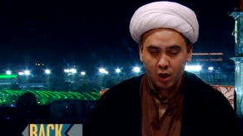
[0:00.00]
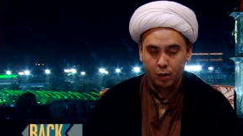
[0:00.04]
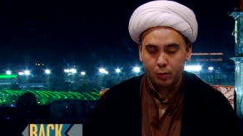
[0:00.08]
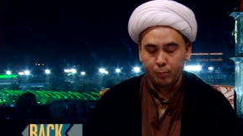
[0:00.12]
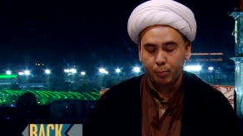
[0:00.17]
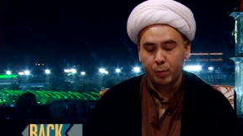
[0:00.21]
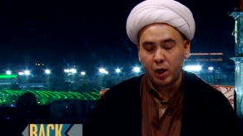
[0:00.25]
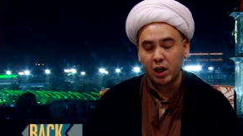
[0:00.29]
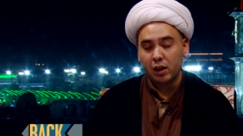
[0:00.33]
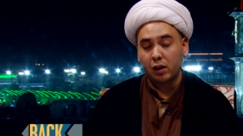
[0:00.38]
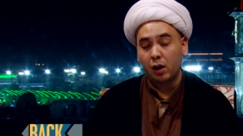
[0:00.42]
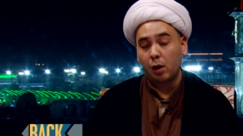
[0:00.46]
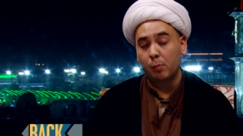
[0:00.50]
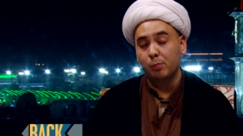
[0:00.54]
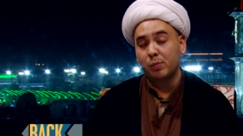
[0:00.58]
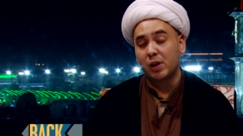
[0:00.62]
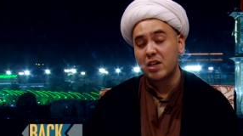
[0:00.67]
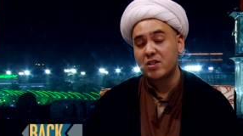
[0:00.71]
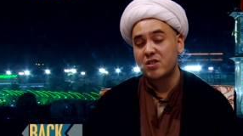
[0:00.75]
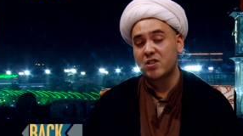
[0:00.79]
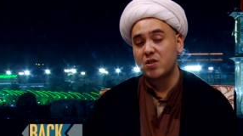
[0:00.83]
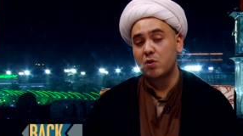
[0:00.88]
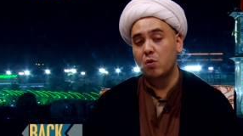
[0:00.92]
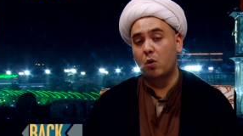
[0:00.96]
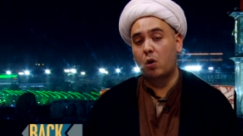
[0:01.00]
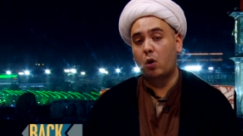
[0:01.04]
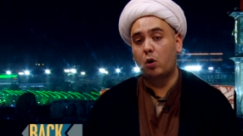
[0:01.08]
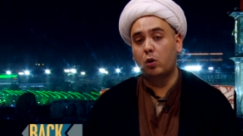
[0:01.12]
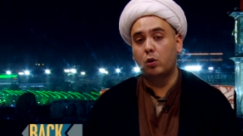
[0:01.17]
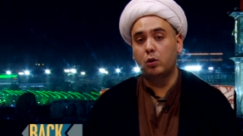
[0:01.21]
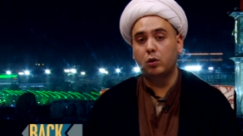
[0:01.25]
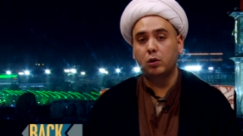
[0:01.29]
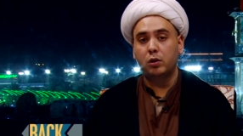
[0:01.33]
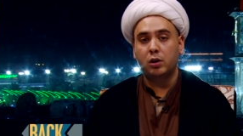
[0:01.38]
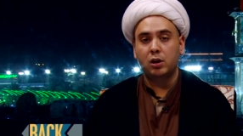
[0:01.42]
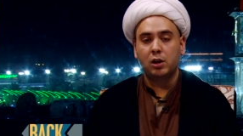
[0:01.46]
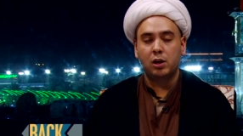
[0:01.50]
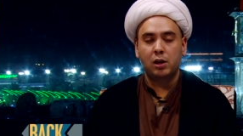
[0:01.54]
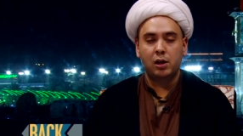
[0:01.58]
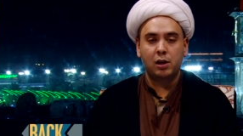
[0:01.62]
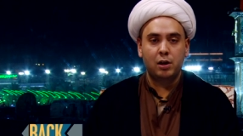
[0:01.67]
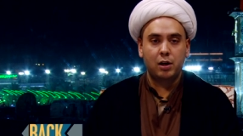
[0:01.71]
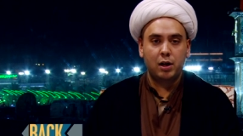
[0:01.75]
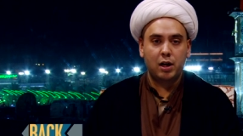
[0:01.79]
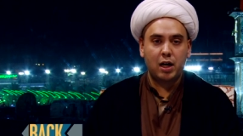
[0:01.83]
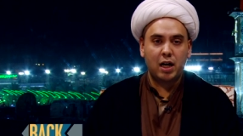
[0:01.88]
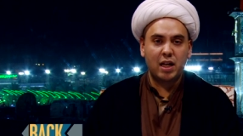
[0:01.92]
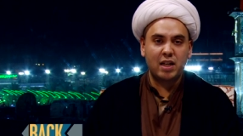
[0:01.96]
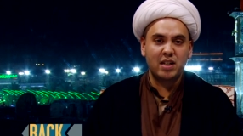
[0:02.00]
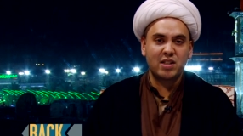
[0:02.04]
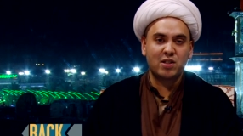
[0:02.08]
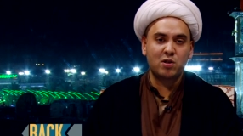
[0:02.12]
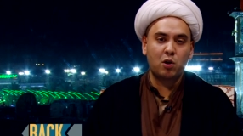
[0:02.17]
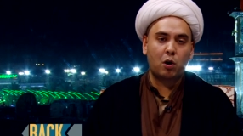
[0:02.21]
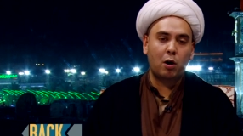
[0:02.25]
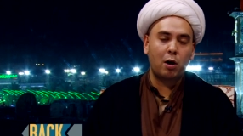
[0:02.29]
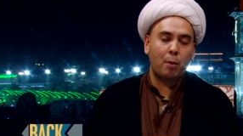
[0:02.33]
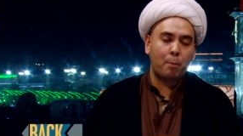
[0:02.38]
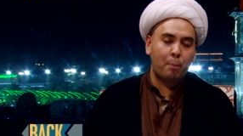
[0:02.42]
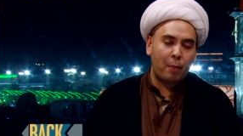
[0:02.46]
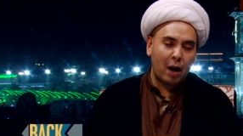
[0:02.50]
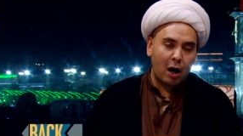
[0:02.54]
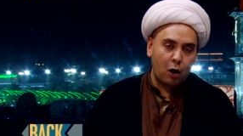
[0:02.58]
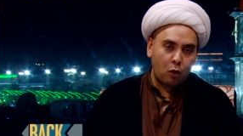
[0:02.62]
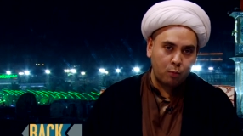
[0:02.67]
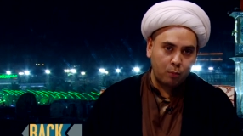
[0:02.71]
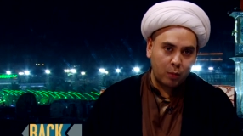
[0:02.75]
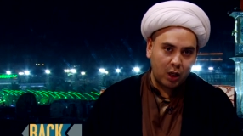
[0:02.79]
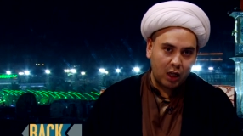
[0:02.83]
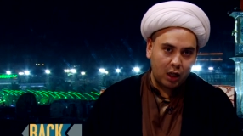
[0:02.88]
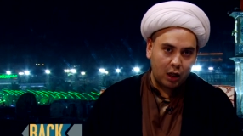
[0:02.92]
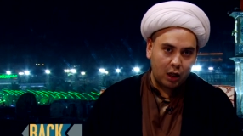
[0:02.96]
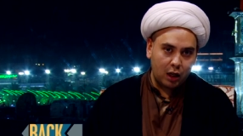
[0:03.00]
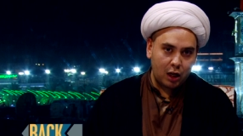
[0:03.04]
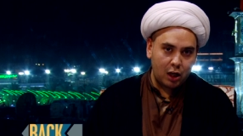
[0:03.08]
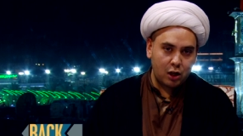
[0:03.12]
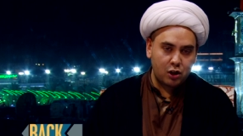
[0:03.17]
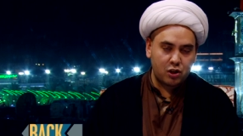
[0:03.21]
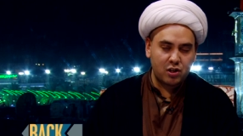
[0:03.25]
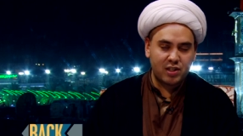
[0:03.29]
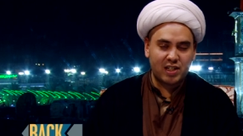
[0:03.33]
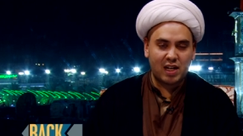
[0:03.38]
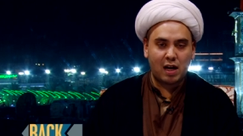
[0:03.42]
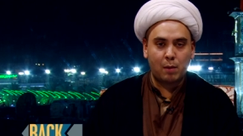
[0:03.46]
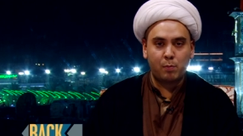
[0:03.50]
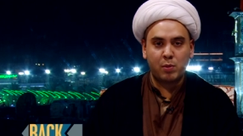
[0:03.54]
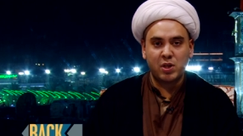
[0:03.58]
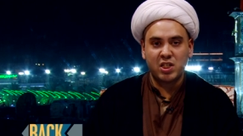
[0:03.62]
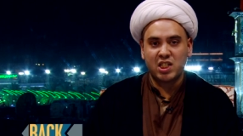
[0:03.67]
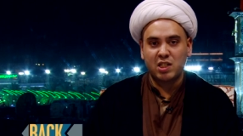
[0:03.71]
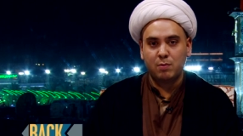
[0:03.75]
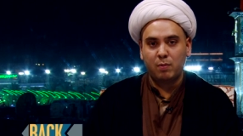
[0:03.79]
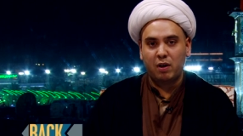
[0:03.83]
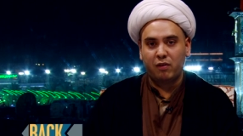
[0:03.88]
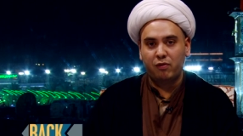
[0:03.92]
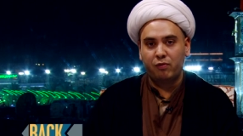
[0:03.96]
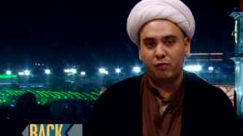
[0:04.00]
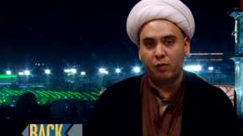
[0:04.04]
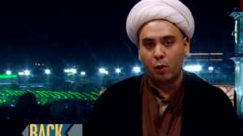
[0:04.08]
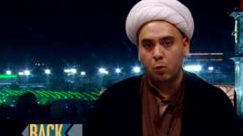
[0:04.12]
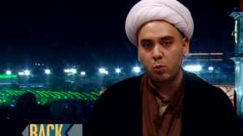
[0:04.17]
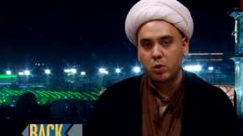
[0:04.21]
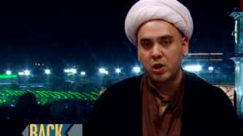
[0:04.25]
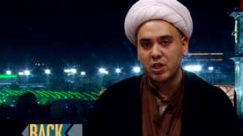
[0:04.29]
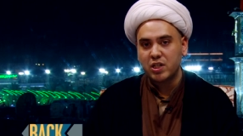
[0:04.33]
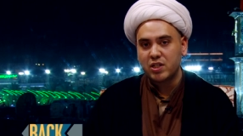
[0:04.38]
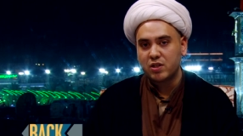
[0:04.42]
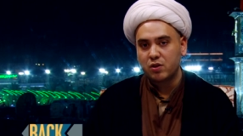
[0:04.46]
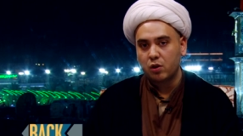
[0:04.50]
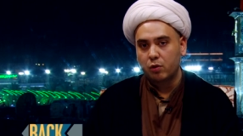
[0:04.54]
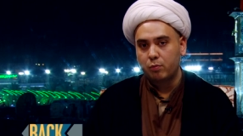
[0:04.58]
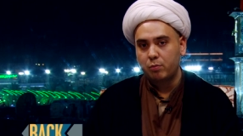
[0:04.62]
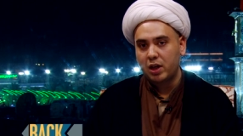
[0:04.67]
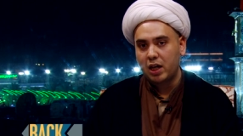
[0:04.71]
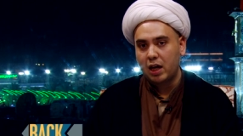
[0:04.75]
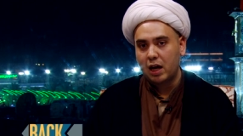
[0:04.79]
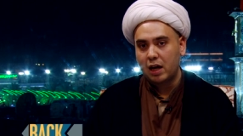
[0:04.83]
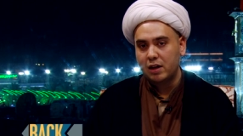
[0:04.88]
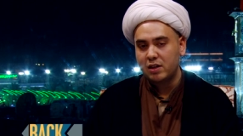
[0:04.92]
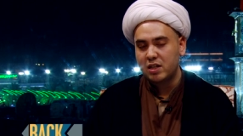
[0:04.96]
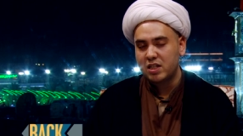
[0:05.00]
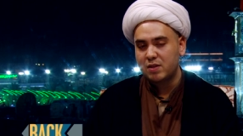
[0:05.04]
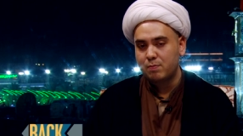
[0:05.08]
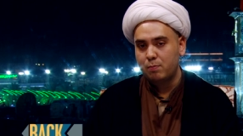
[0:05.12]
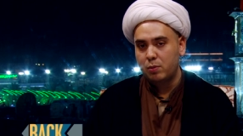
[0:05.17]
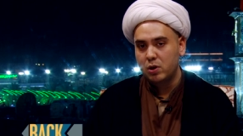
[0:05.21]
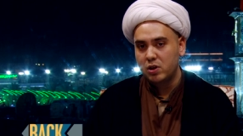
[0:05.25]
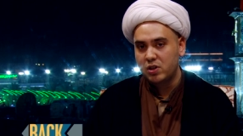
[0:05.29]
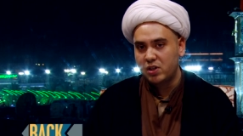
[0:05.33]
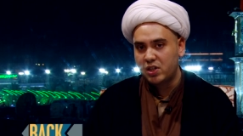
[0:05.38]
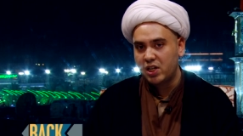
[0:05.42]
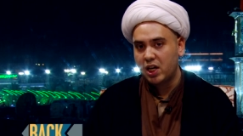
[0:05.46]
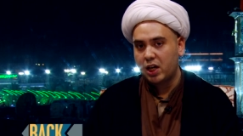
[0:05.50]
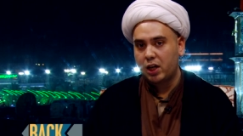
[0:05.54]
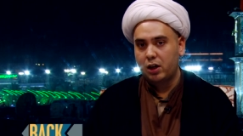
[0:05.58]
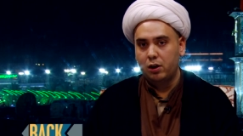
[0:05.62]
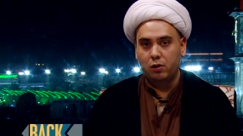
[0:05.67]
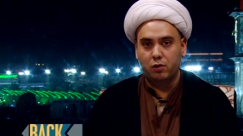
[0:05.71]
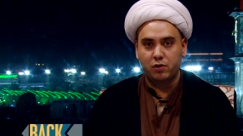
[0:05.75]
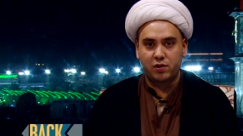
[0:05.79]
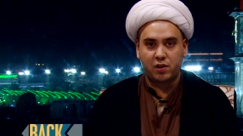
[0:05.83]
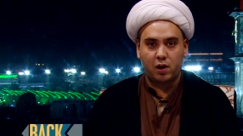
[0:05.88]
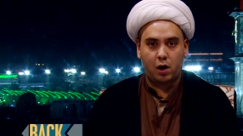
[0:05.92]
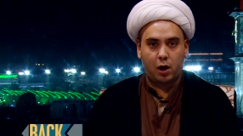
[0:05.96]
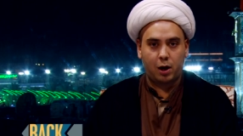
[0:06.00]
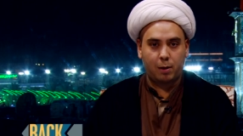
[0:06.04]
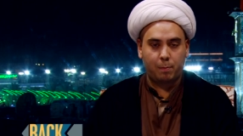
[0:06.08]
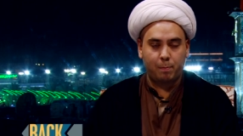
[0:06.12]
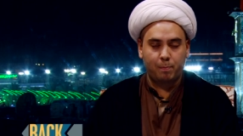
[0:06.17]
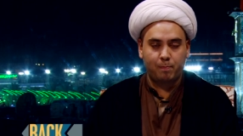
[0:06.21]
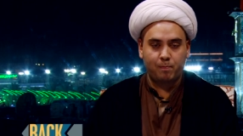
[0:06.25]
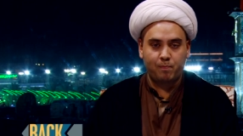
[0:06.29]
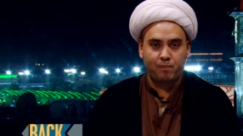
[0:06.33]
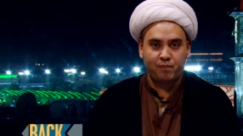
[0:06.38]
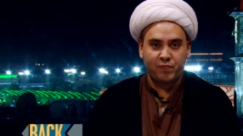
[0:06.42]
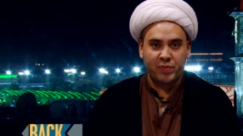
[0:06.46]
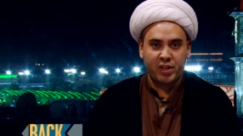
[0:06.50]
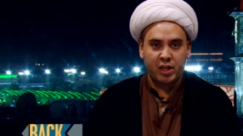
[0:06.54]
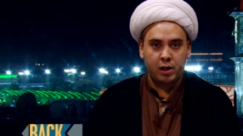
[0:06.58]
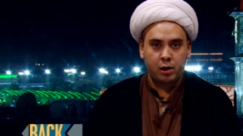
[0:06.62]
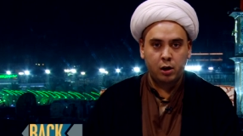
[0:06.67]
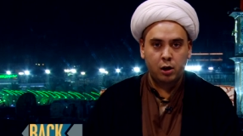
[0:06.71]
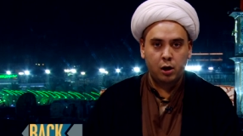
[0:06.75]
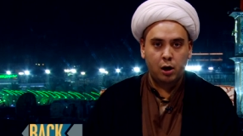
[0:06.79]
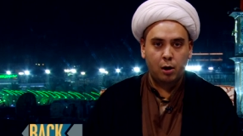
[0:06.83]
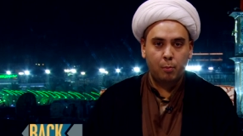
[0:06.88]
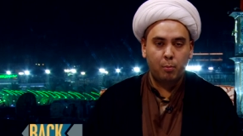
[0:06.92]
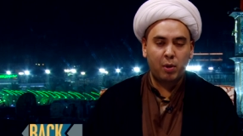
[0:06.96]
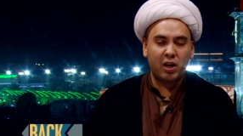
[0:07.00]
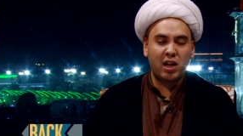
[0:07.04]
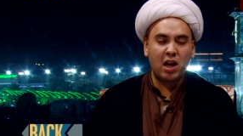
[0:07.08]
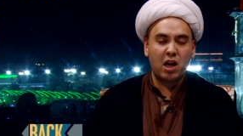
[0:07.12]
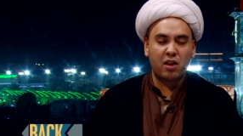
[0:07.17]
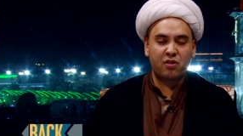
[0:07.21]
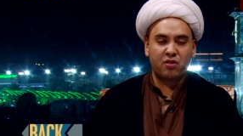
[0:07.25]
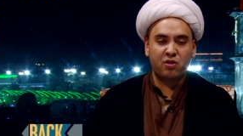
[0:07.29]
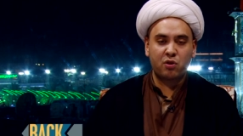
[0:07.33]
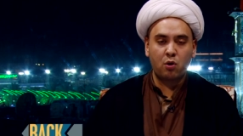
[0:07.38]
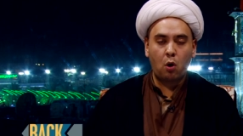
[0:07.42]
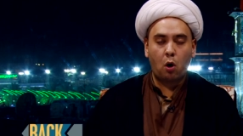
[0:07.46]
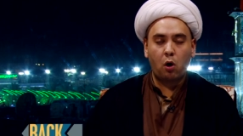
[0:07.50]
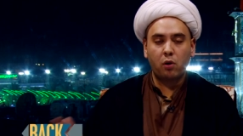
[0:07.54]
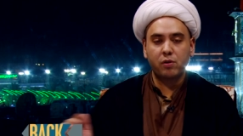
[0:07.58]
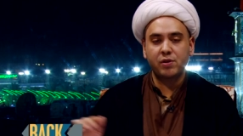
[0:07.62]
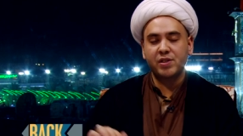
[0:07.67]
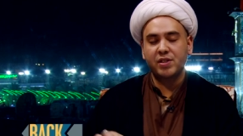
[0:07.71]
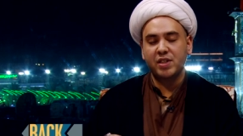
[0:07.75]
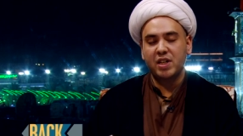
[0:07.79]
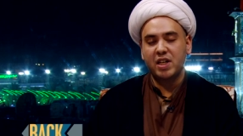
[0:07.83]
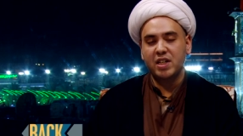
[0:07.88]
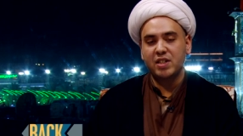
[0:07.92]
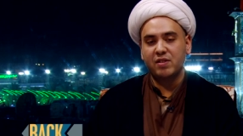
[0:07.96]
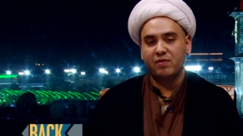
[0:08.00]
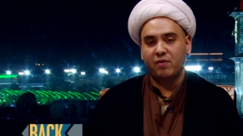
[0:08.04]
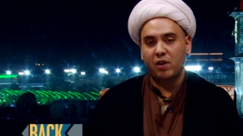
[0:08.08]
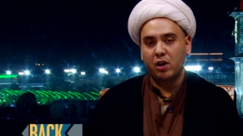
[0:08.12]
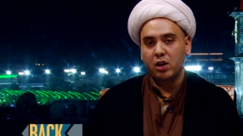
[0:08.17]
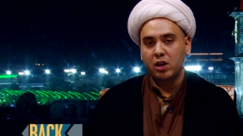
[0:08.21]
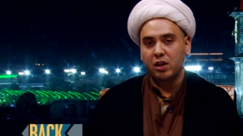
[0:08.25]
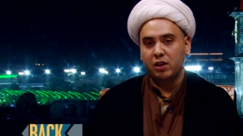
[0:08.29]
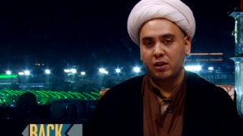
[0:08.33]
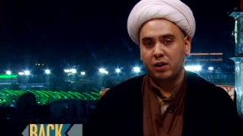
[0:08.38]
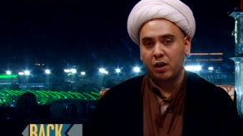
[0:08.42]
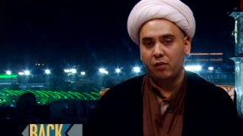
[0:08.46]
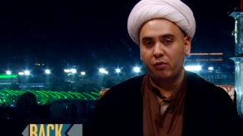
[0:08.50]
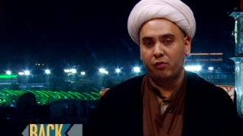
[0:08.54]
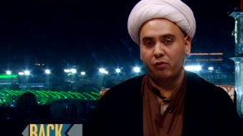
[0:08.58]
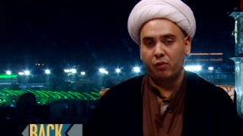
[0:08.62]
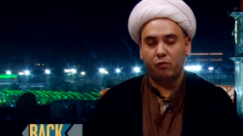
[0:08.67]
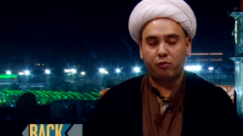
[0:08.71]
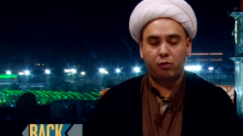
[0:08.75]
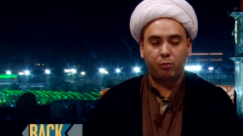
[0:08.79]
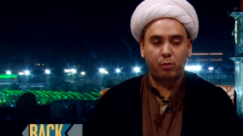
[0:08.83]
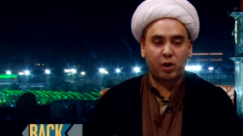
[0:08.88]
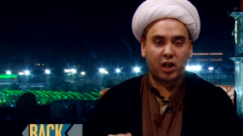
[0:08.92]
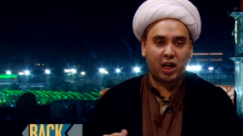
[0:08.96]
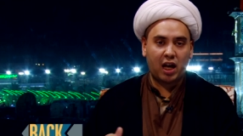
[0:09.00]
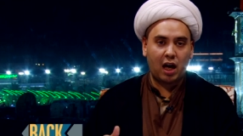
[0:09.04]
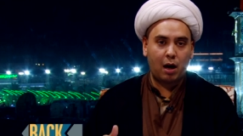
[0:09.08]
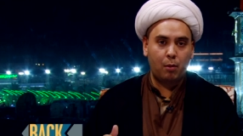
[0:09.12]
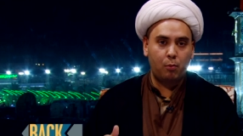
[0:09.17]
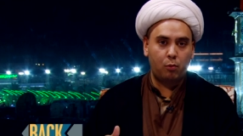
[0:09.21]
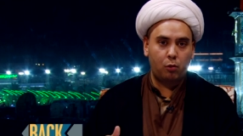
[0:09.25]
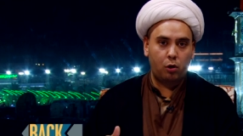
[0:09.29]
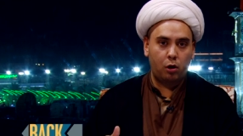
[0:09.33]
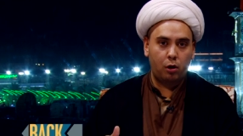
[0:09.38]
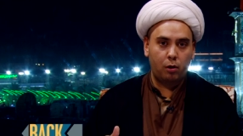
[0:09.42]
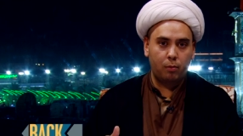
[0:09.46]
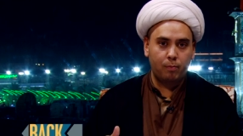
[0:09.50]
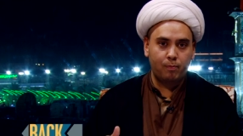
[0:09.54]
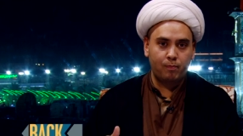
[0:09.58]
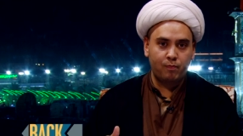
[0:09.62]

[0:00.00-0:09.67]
may Allah bless you all. It is not about me, it just happens to be focused on me at this particular time. But a thought is very different from a camera.